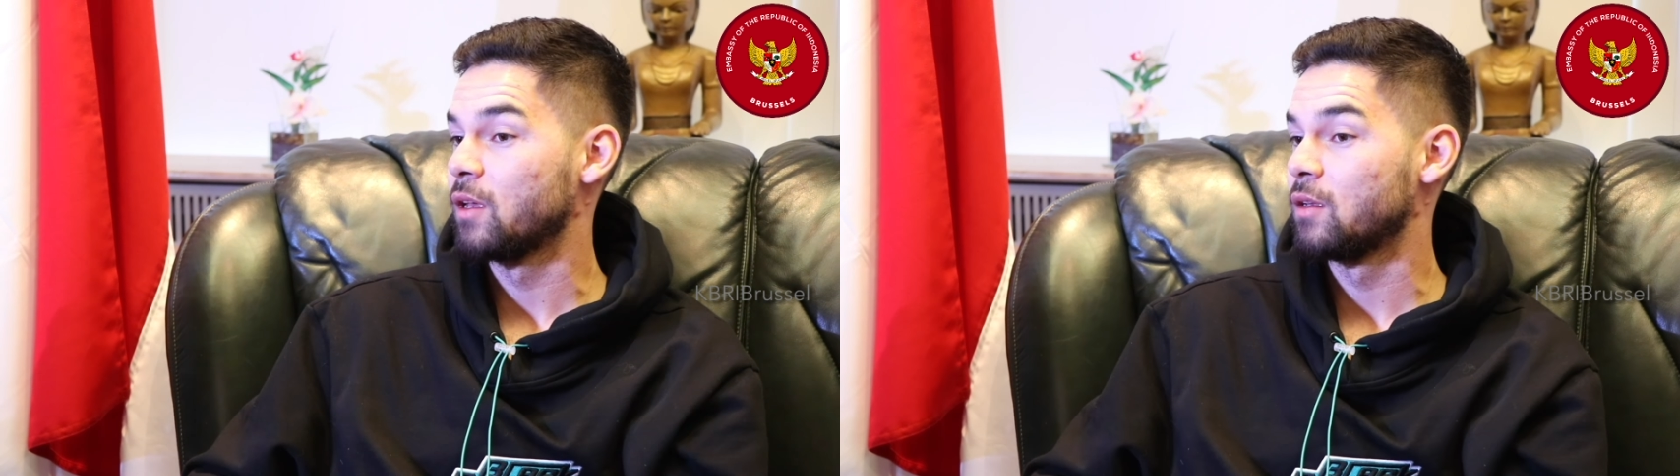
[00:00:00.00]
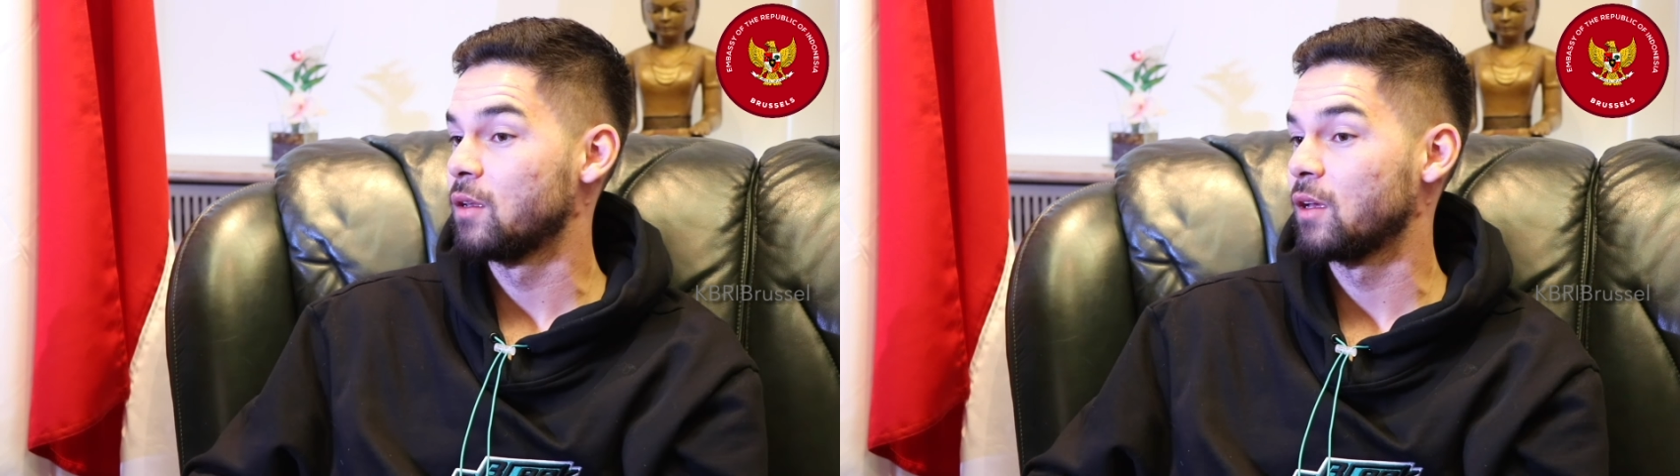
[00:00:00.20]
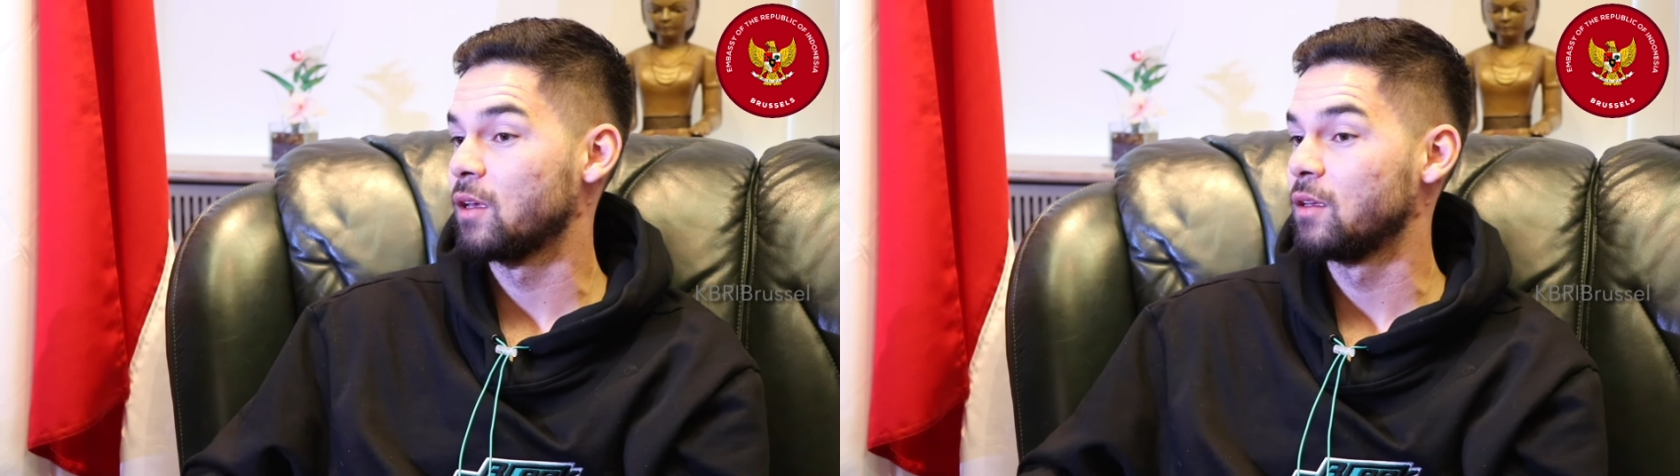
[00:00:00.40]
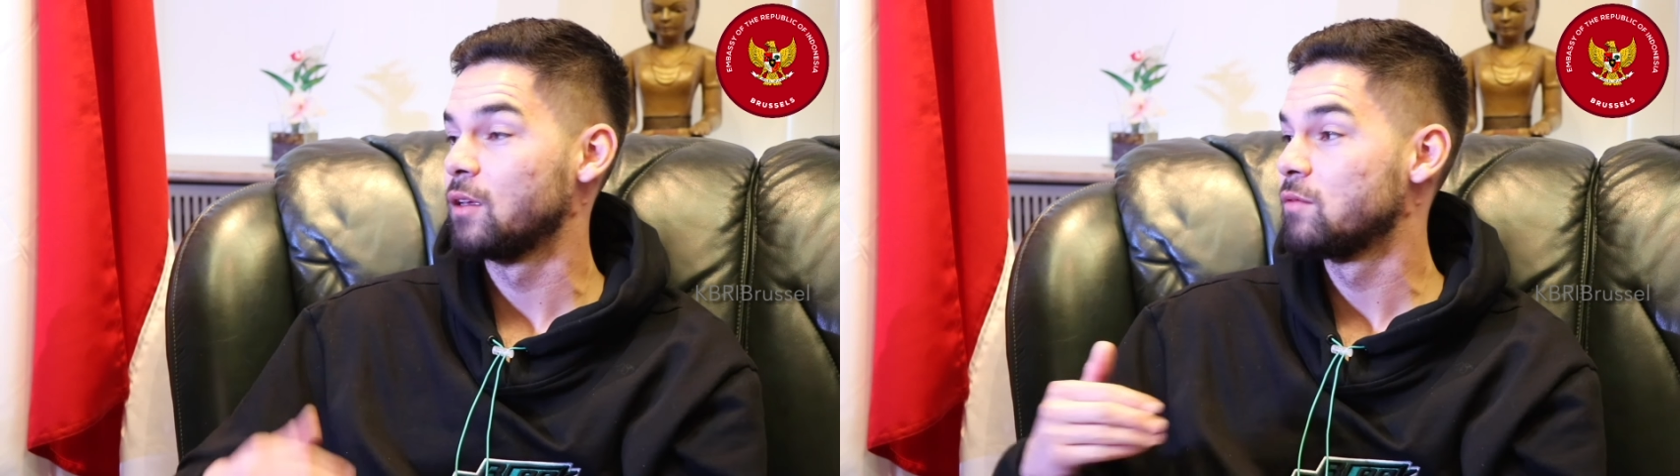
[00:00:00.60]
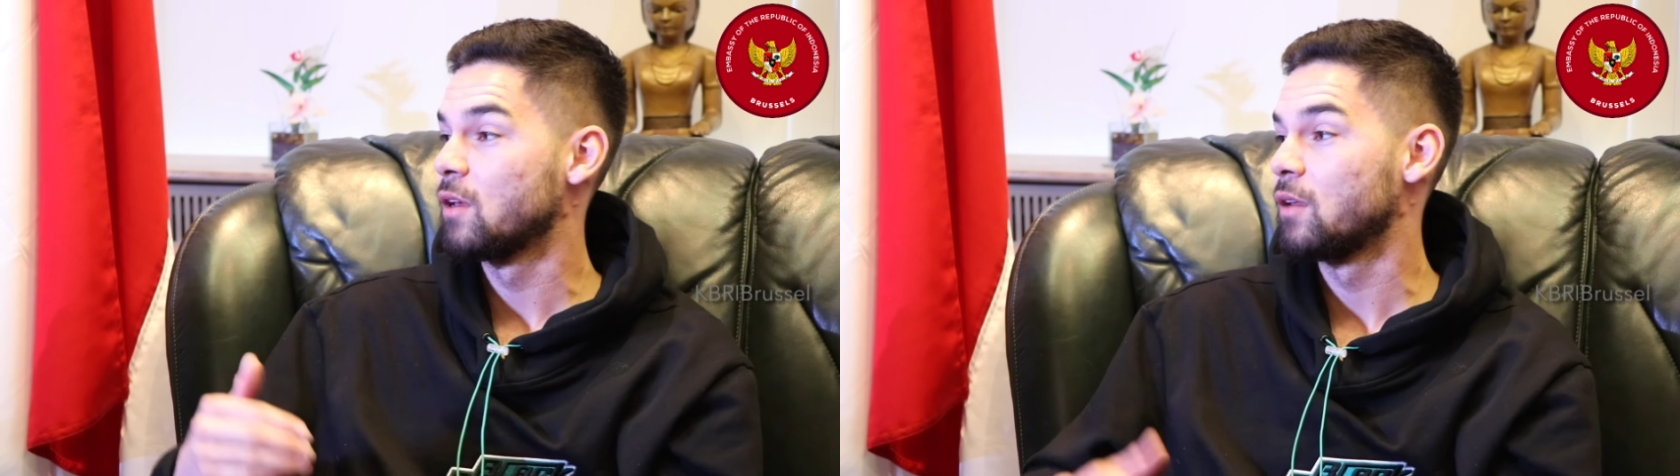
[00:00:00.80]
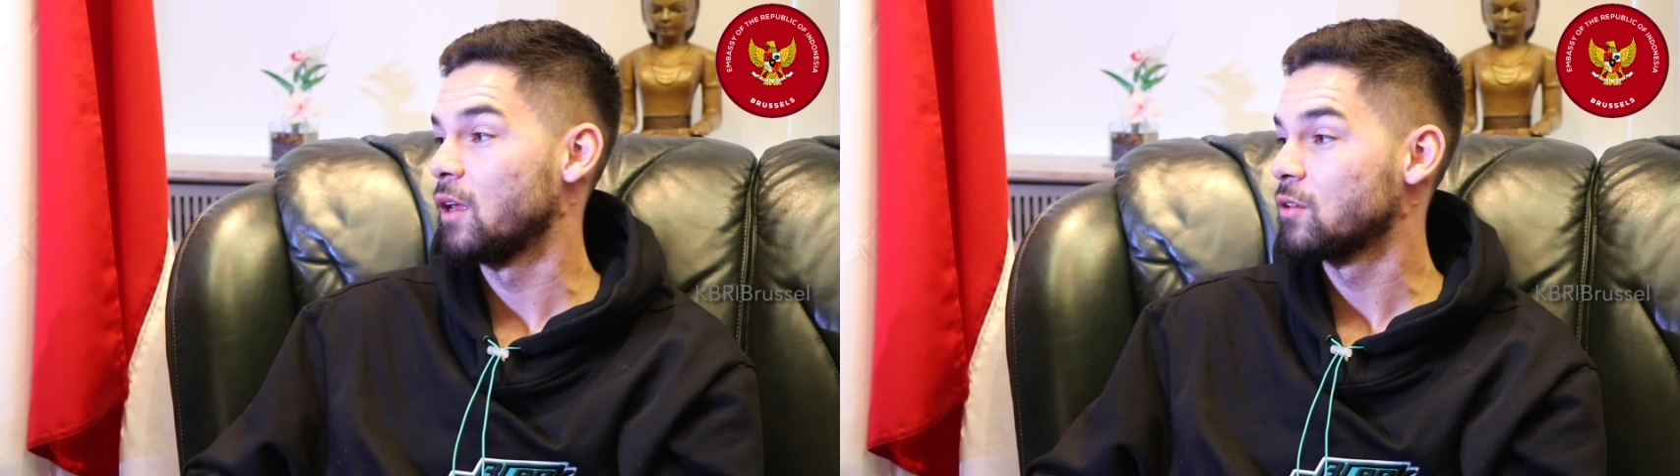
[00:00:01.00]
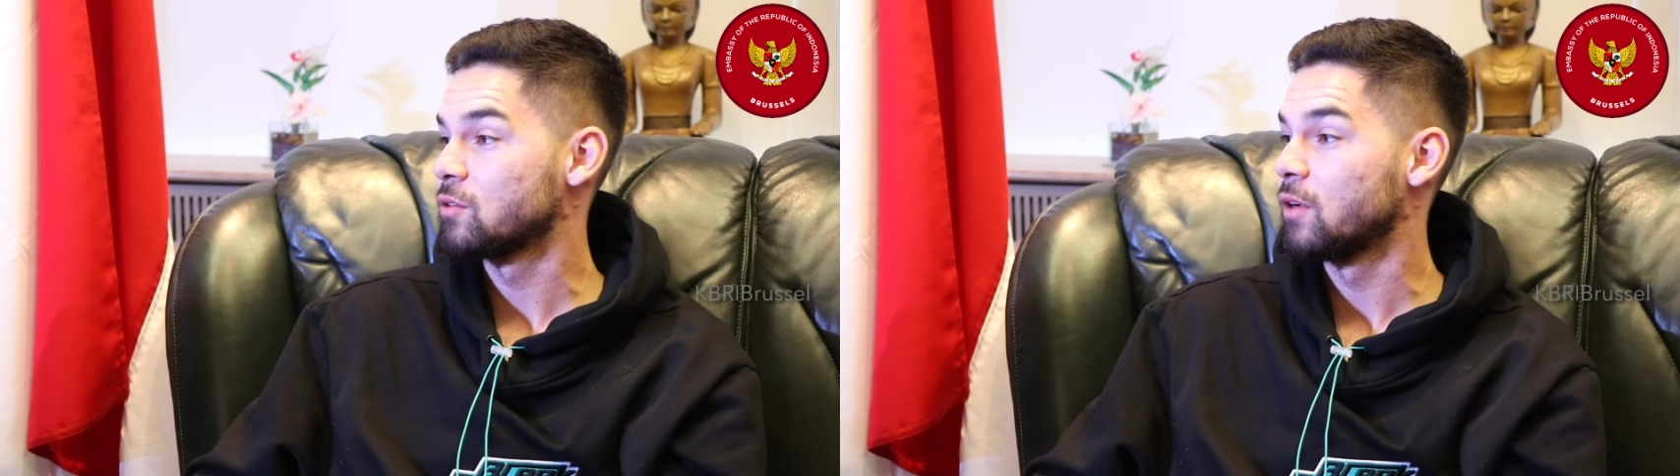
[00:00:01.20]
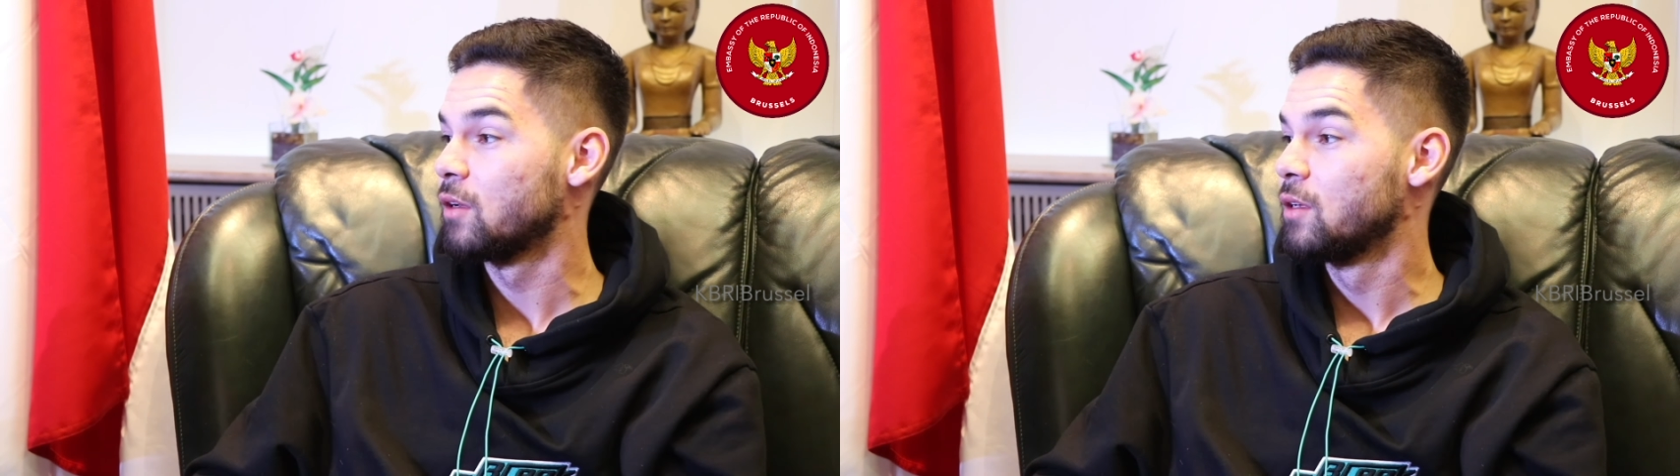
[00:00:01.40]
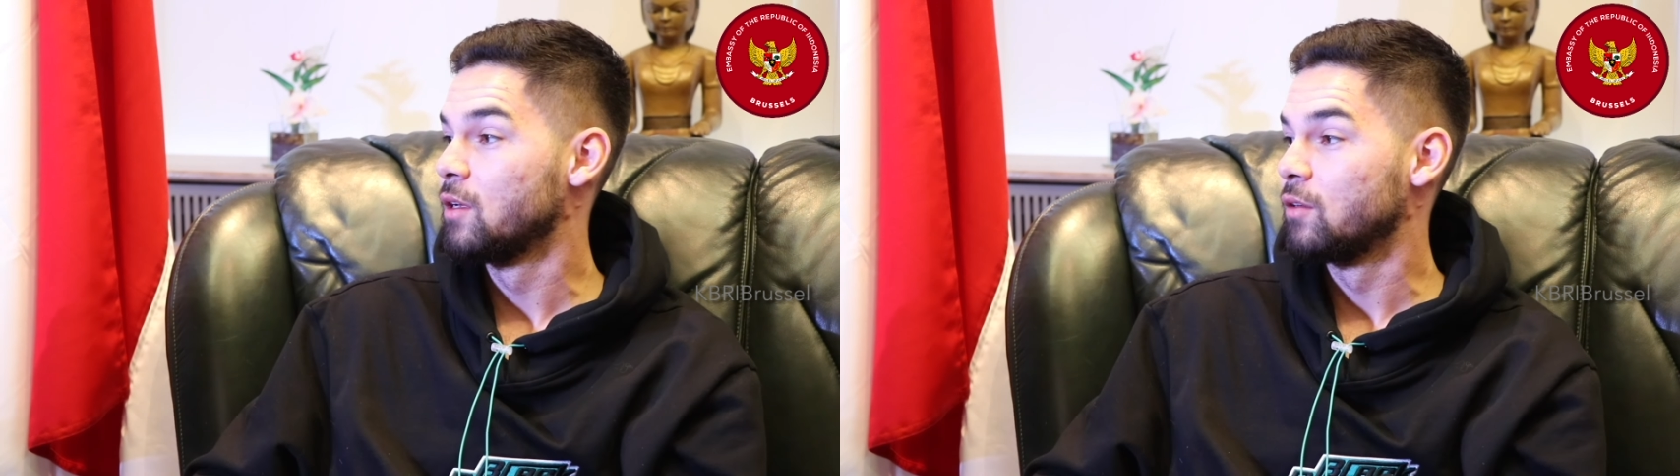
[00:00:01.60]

can give that extra